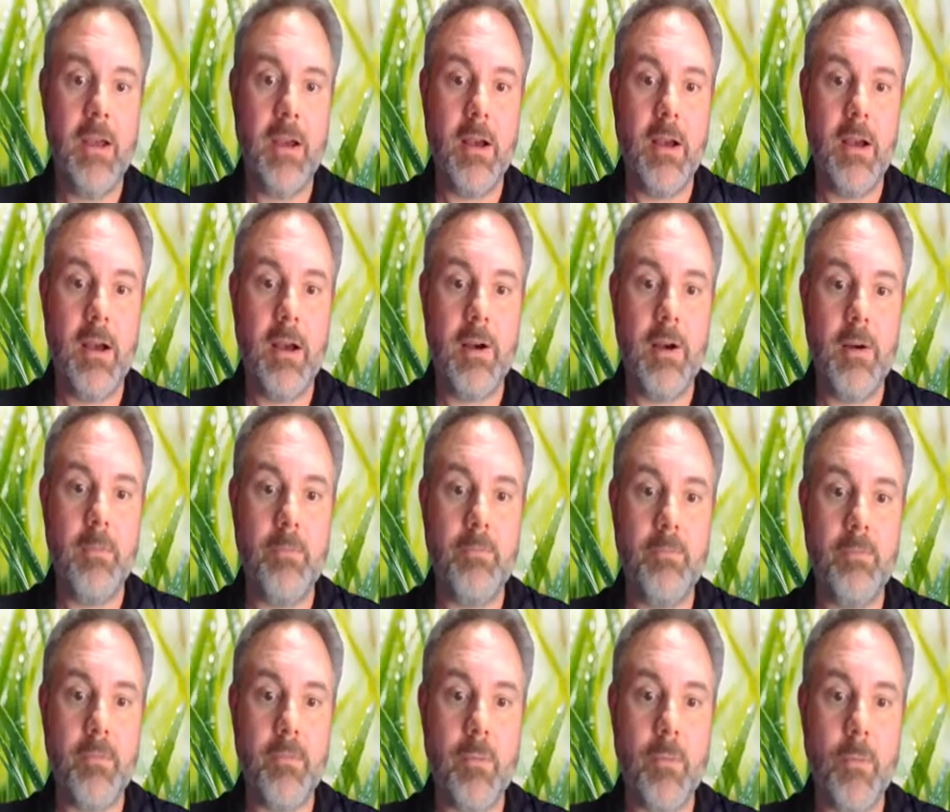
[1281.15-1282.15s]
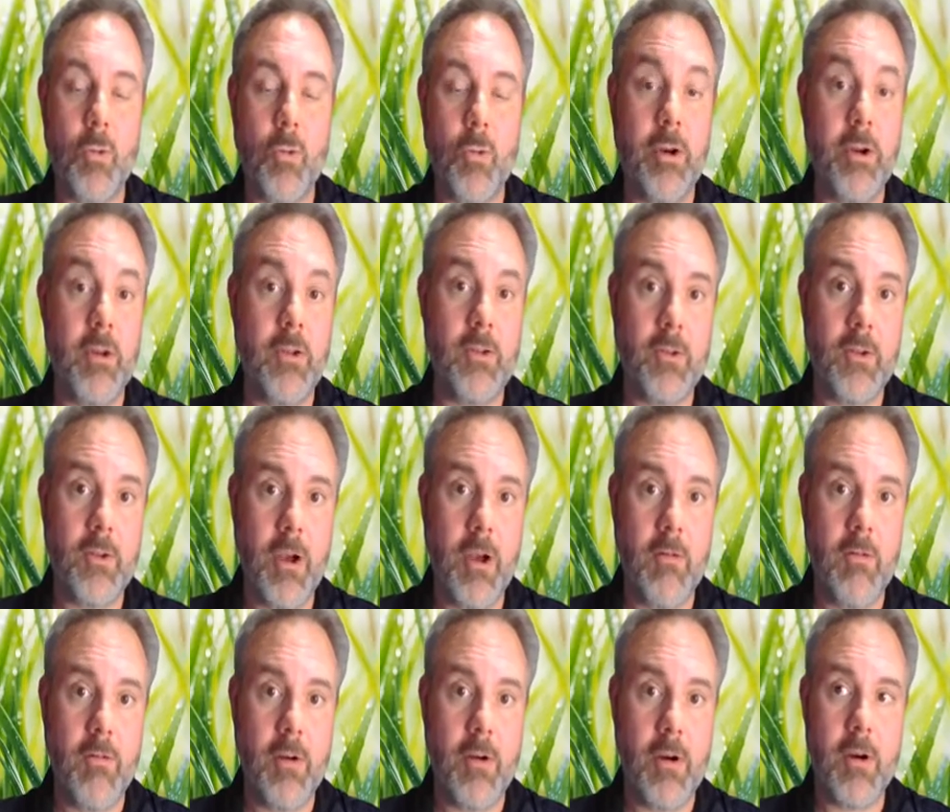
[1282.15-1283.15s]
or
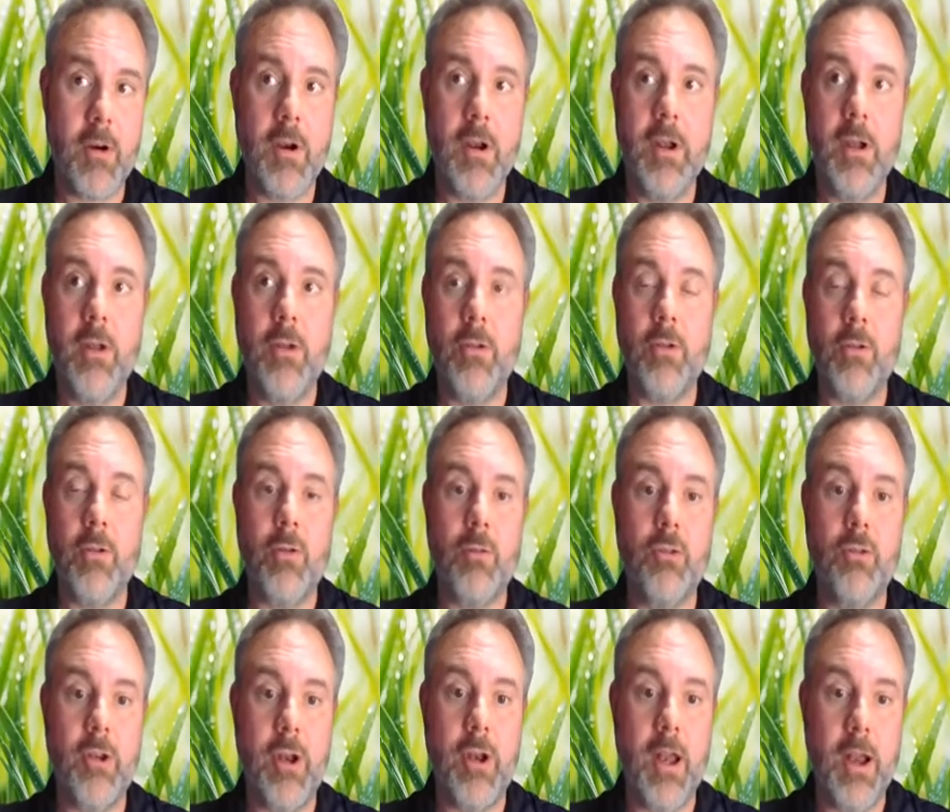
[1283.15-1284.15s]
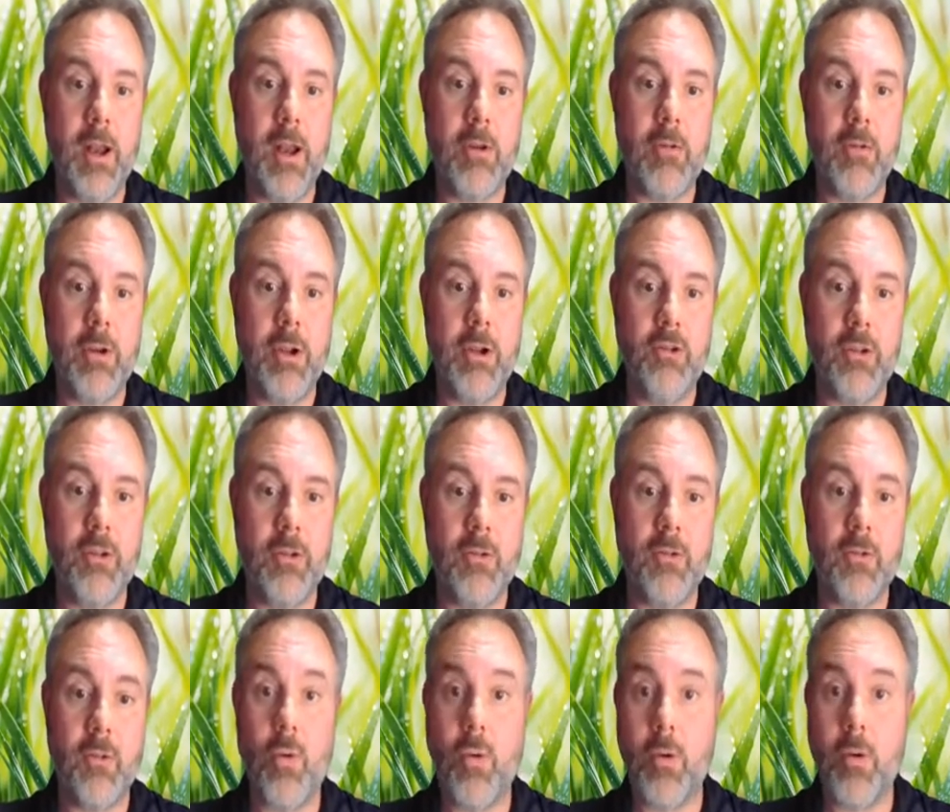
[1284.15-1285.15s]
discover the genetic
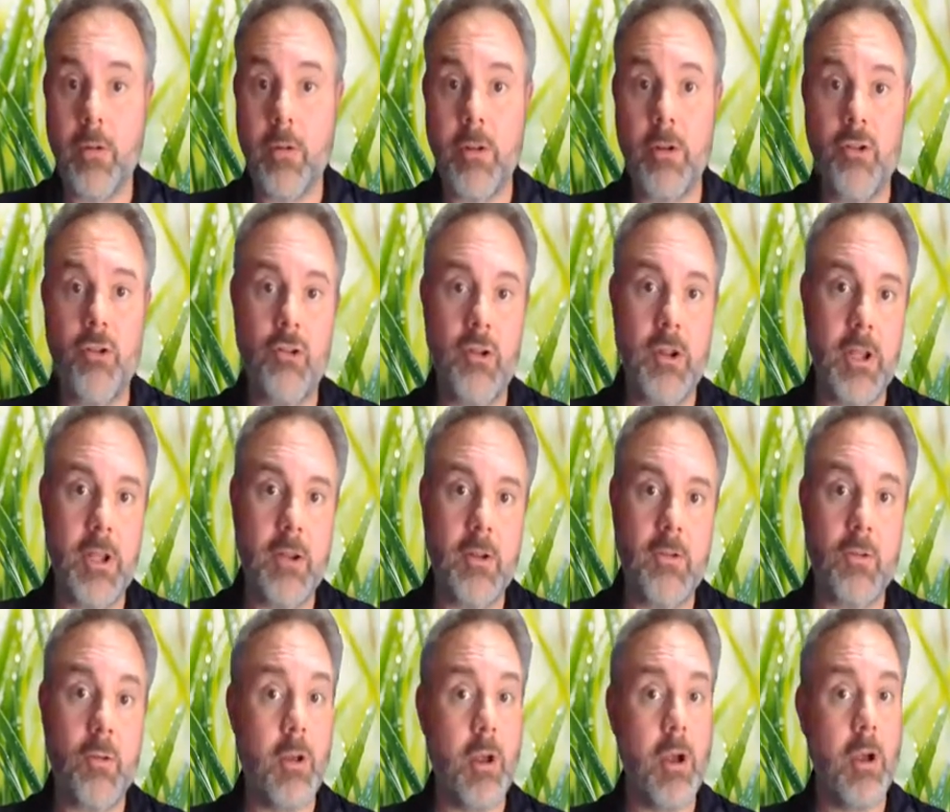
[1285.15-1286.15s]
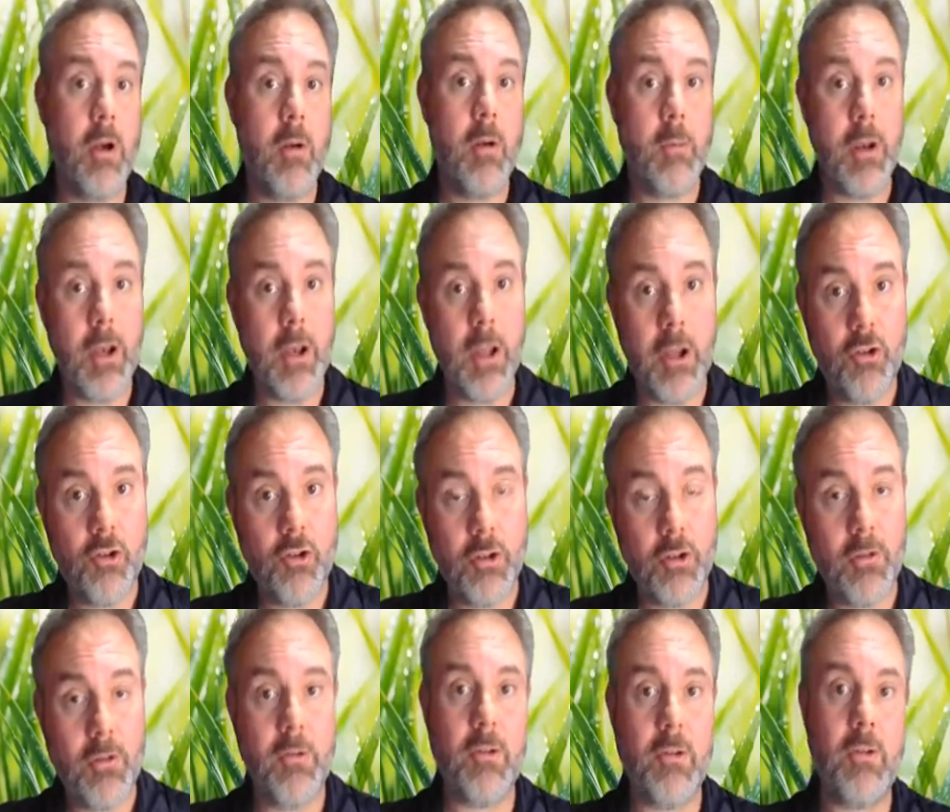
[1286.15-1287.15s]
regions or the genes or the
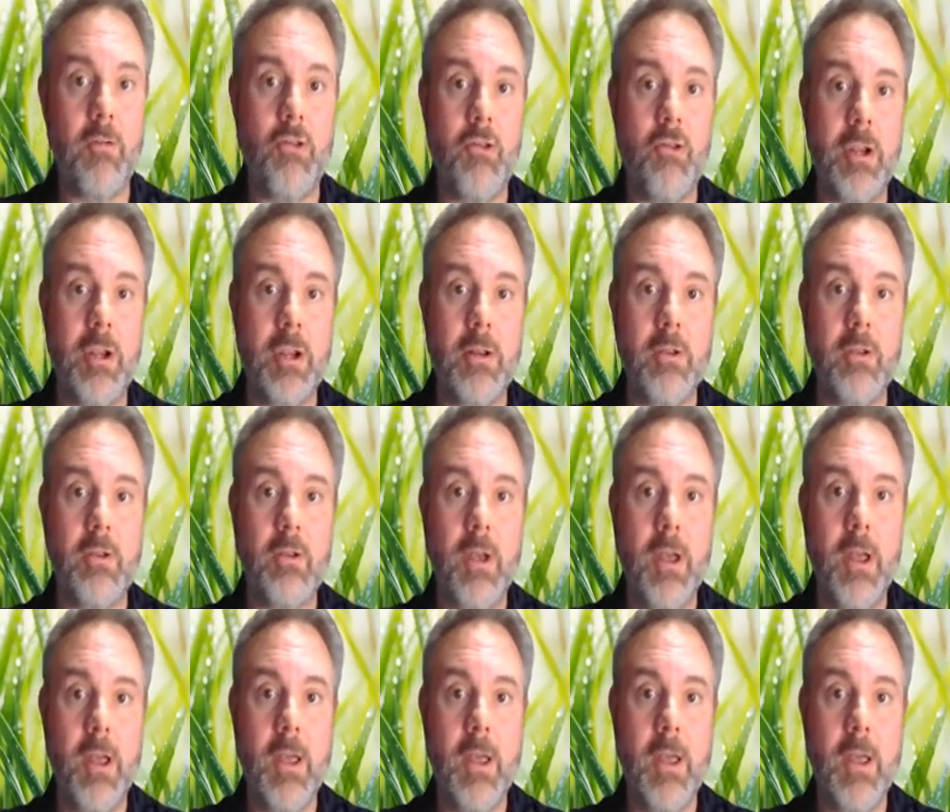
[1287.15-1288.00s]
combinations of genes